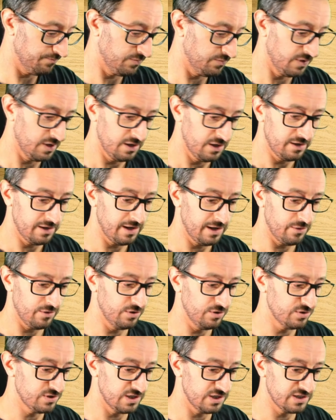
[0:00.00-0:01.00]
Now, I
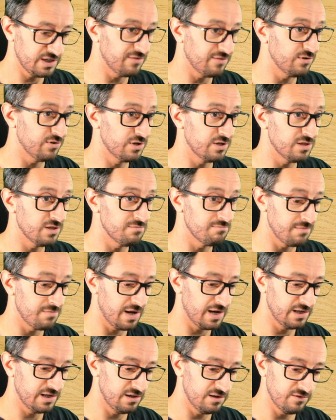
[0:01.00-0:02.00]
always like to have a look at the
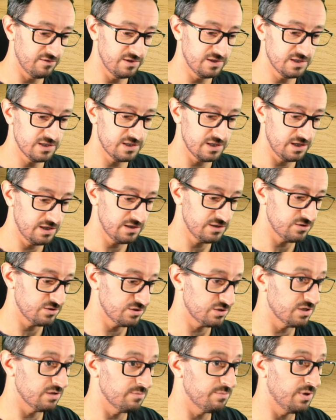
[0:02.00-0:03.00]
manual of these things. I'm just
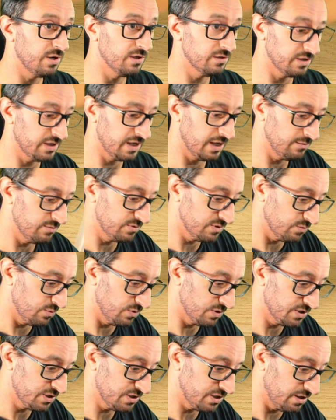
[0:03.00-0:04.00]
going to park the cable to one
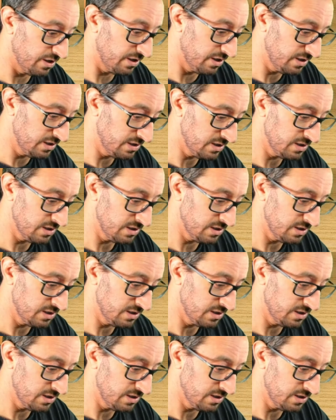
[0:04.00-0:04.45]
side.